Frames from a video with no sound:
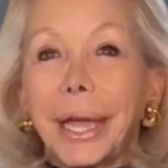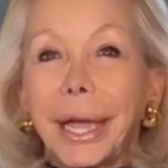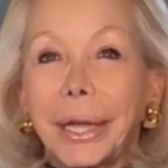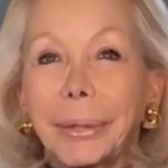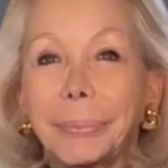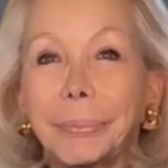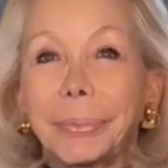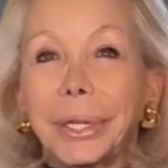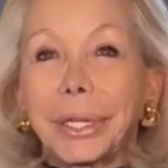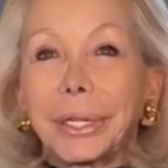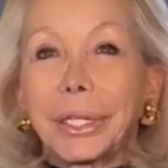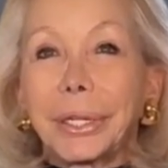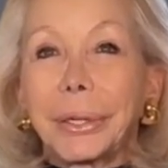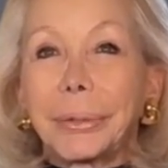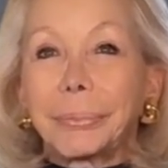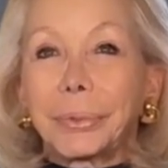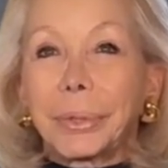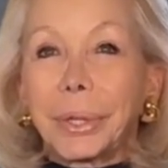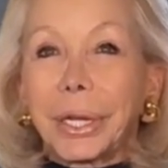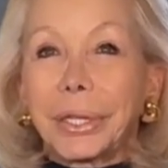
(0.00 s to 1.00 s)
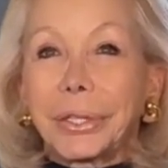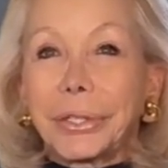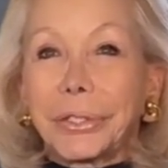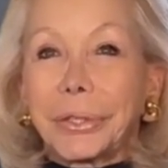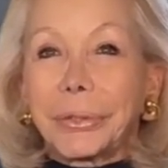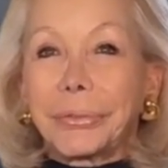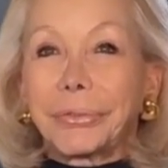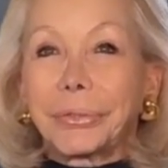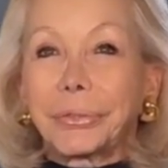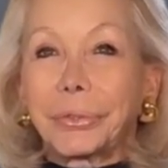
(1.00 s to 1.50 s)
at a median price
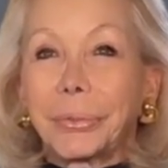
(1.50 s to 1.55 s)
of